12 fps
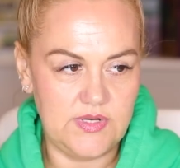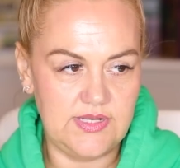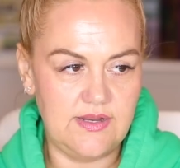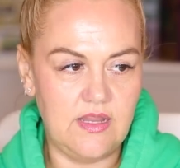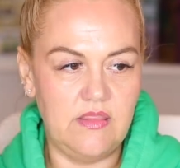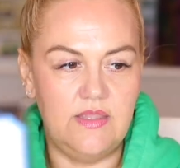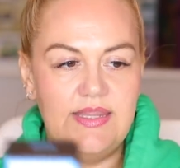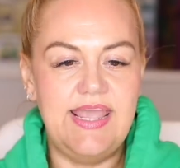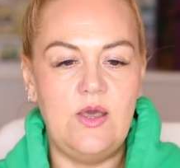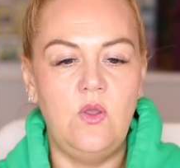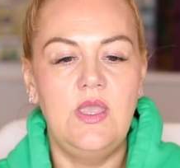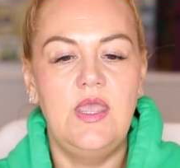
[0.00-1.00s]
one in another.
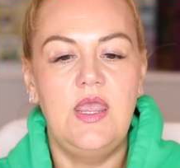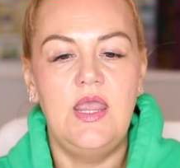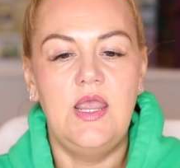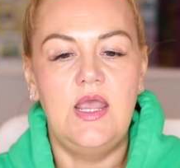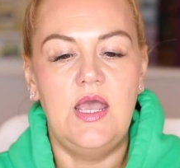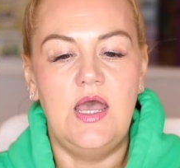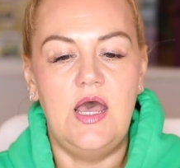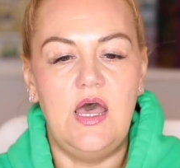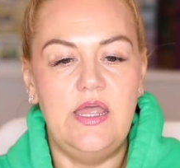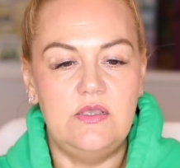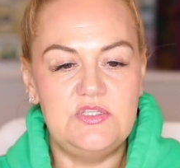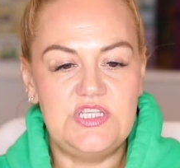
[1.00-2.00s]
Now,
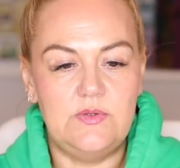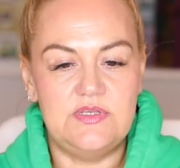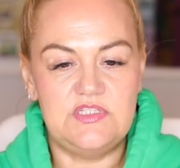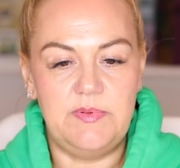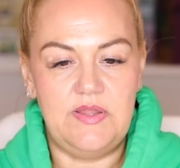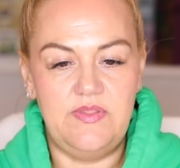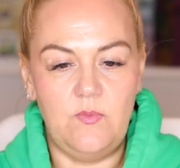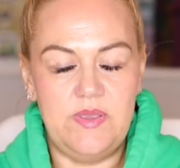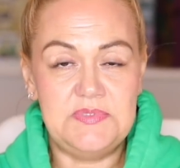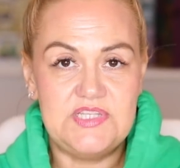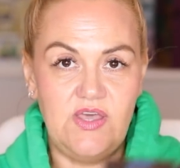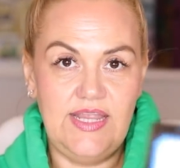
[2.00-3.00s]
I also asked about their
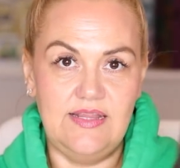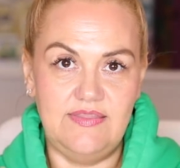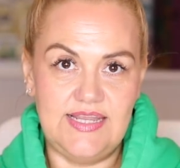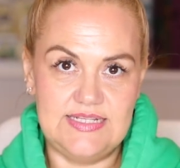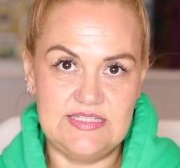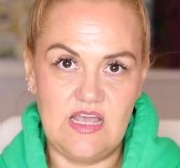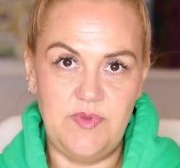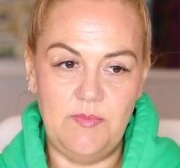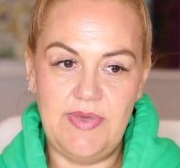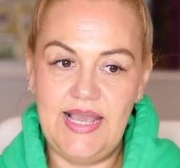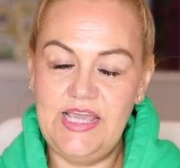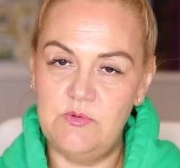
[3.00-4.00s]
website. That is
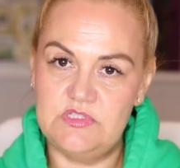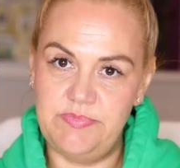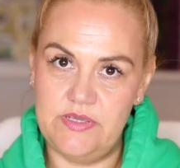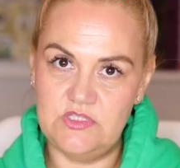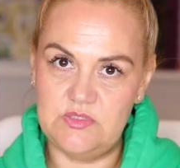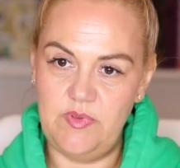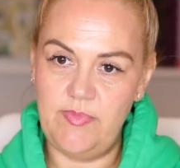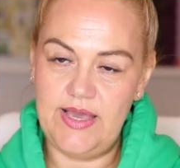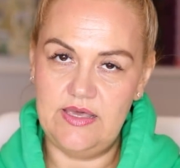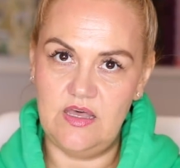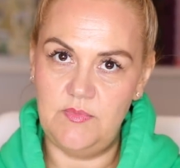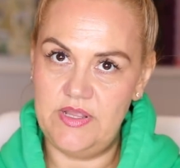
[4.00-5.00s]
coming back. It was supposed to be
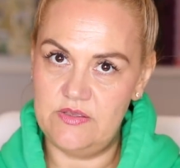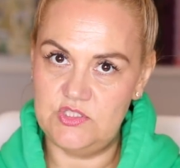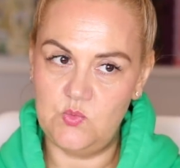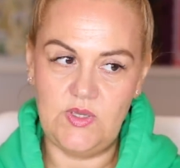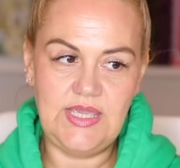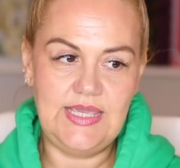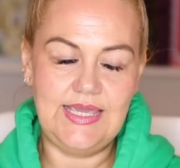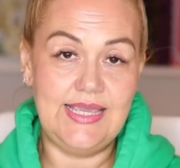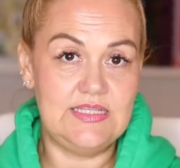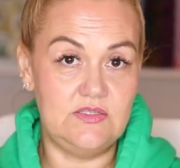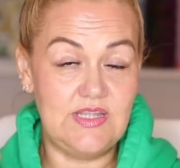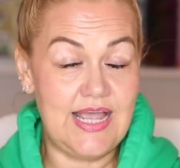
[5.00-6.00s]
back up last
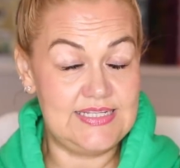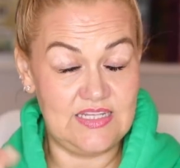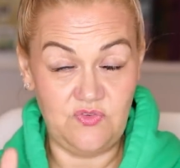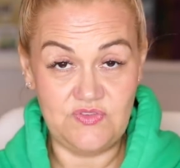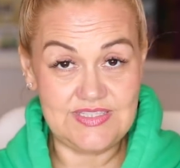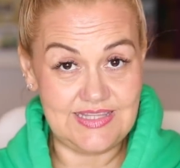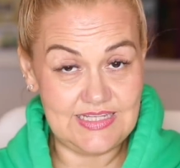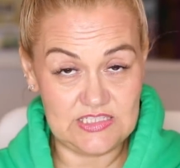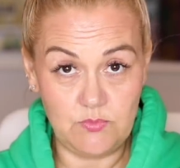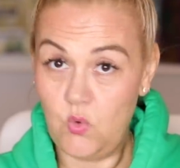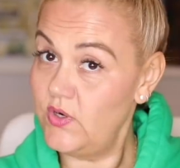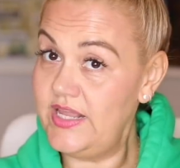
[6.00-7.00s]
week. It, as of
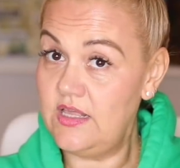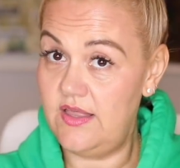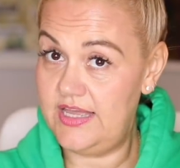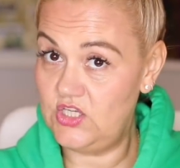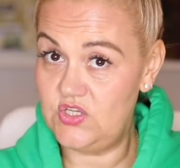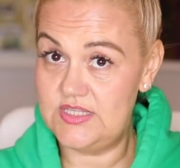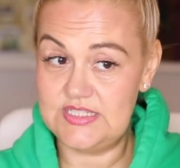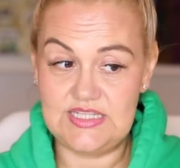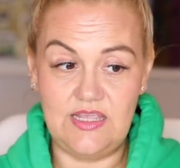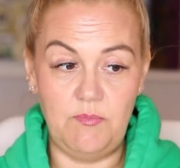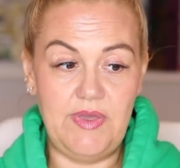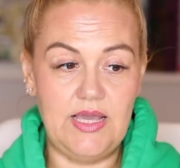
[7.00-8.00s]
this morning, I couldn't
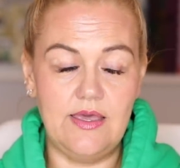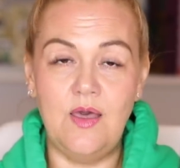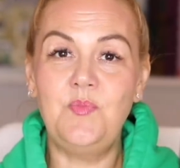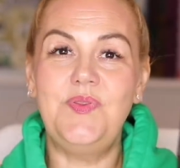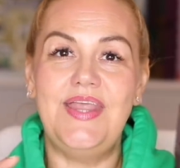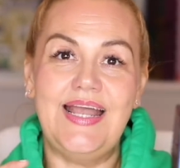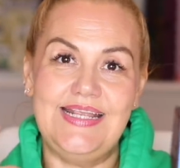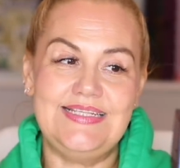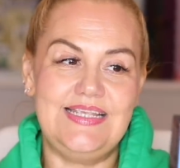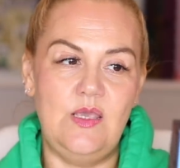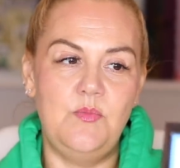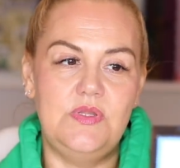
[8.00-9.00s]
see it back up, but that
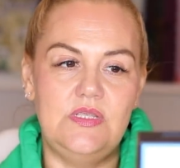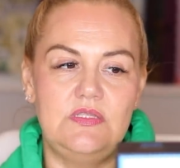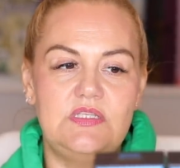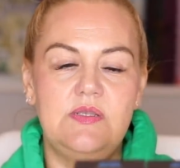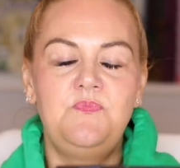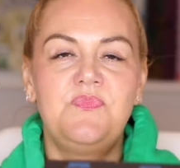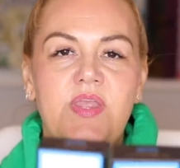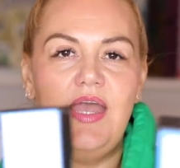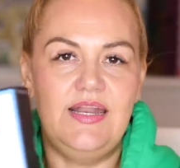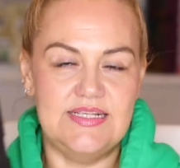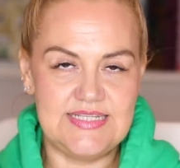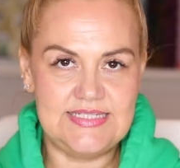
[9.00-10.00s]
is imminent.
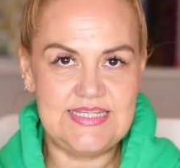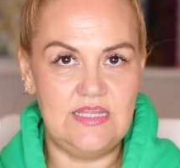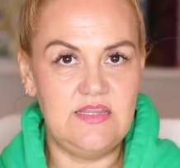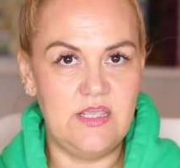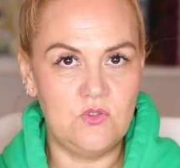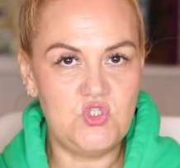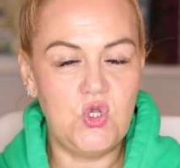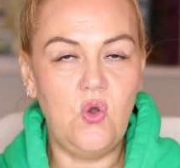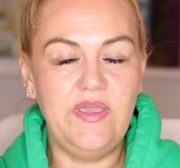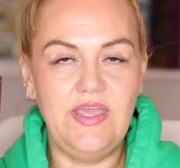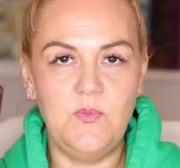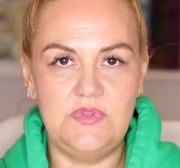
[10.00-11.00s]
And as I said, they are
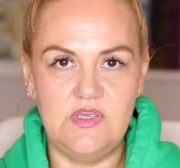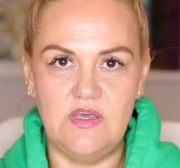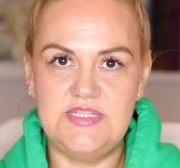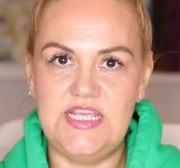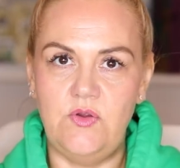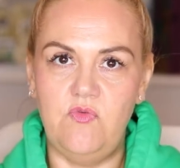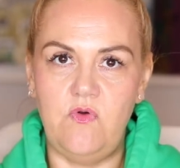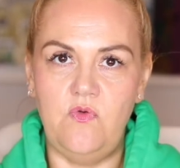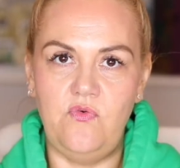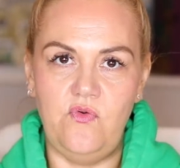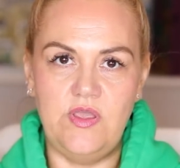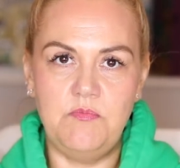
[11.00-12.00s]
toying with the idea of
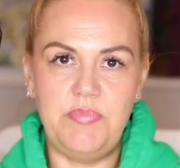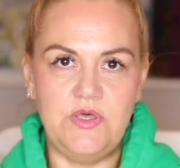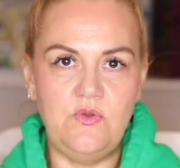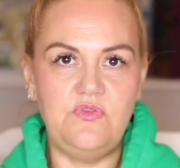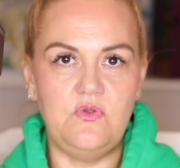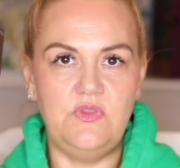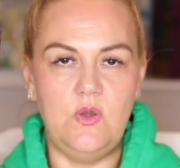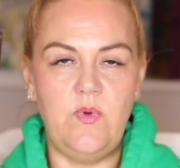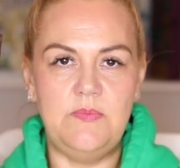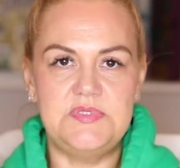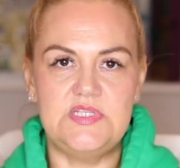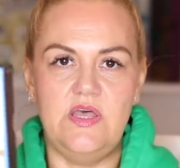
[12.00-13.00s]
offering both on their
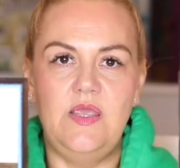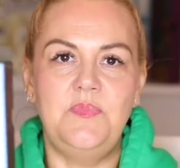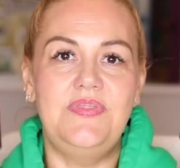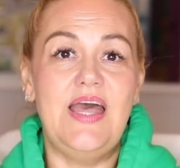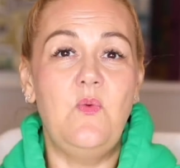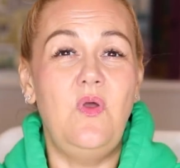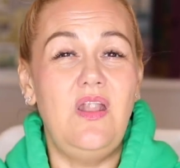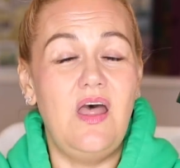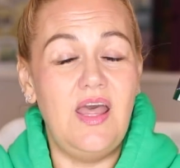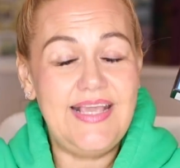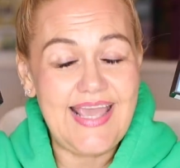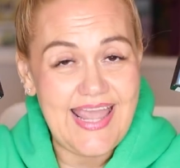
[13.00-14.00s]
website, but that
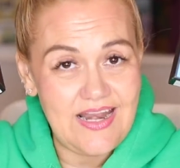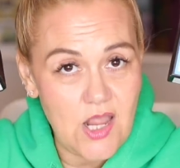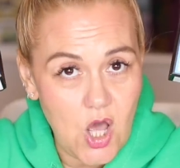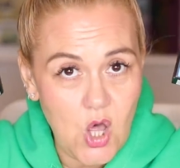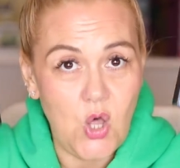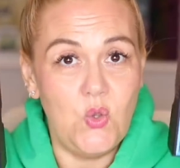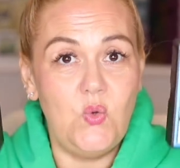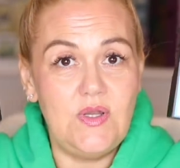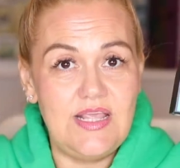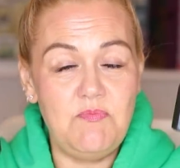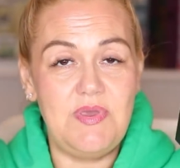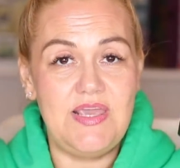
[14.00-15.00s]
will, again,
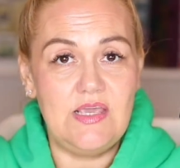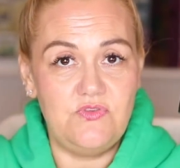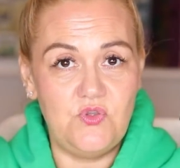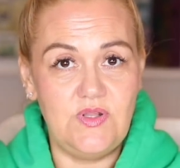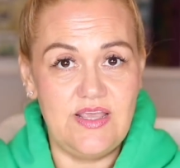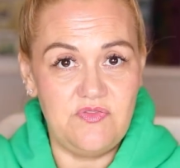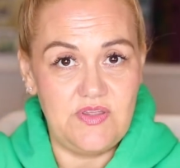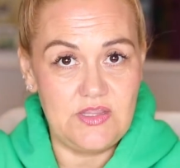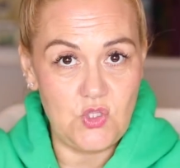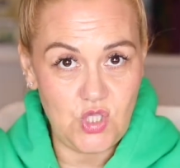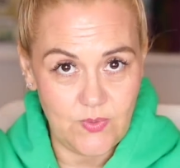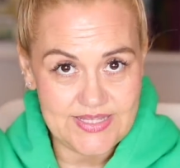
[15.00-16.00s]
only be if you live
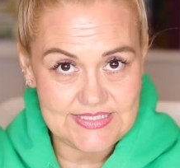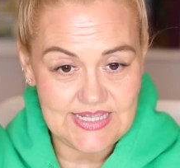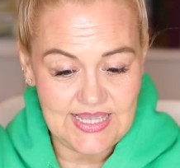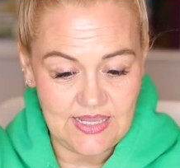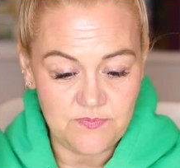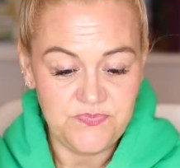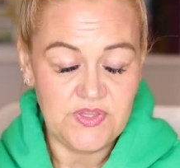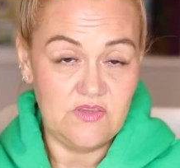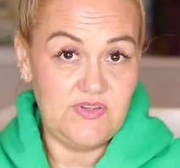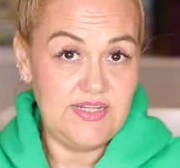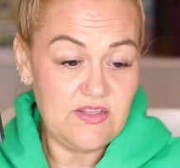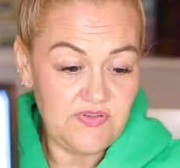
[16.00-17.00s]
in the USA.
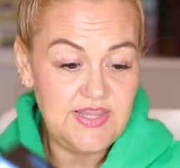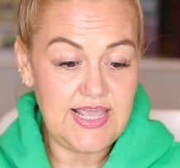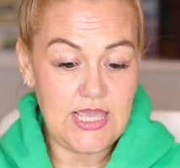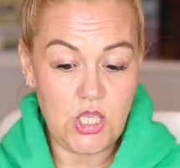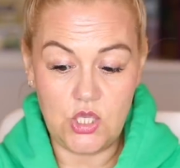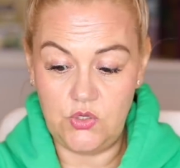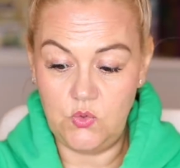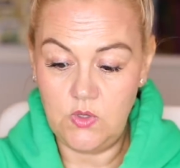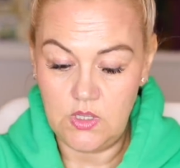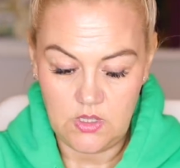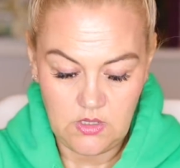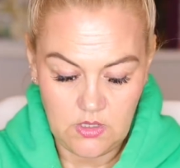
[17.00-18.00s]
If you live in the EU, you're
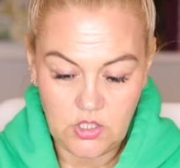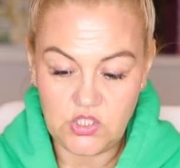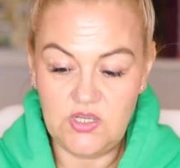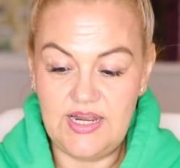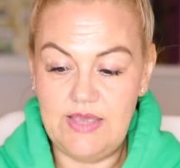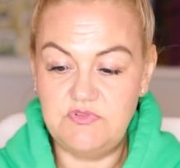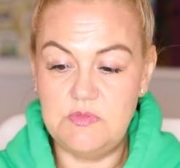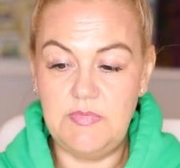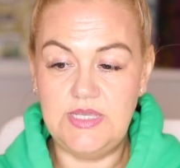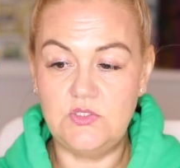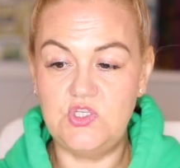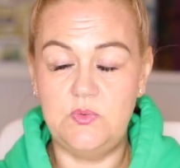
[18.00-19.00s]
going to have to
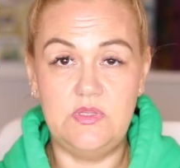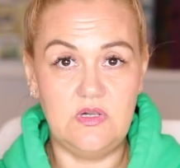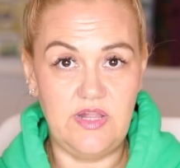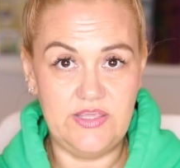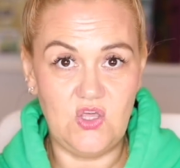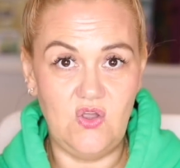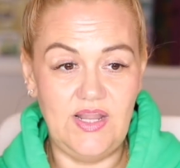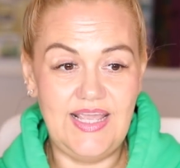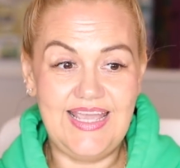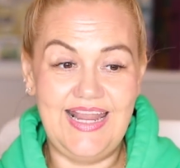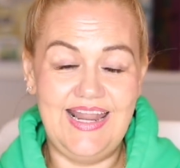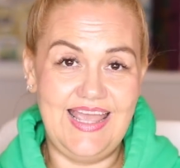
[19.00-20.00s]
make do with a
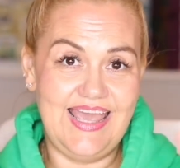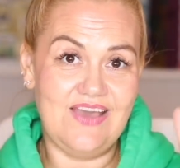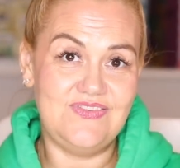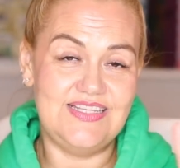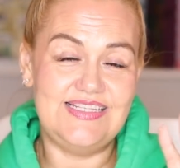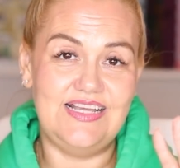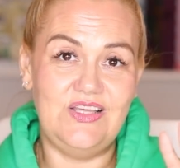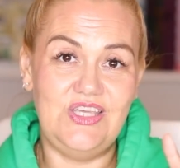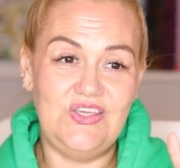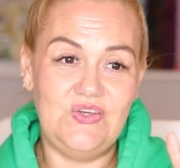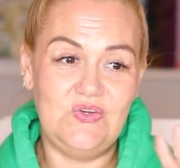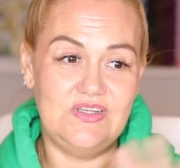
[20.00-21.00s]
glycolic, and I have to tell
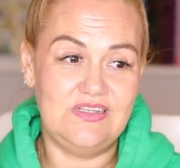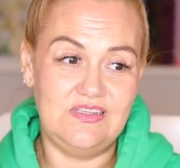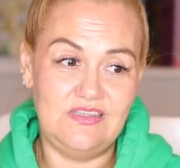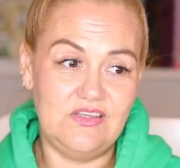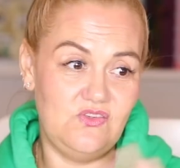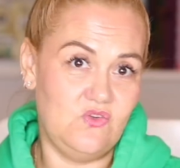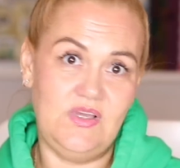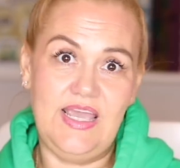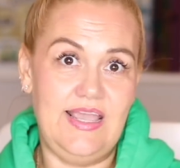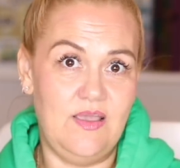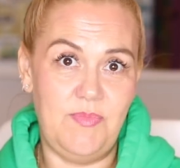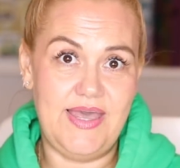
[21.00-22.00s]
you, you're not
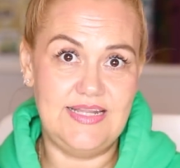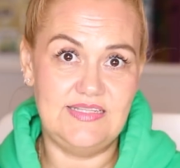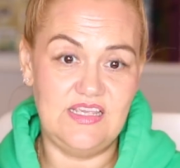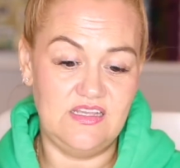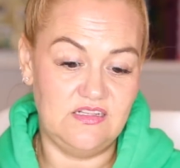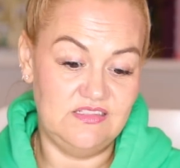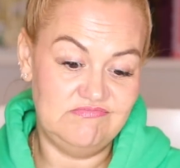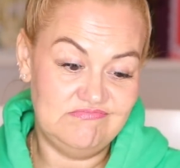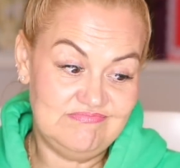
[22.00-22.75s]
getting a bad deal.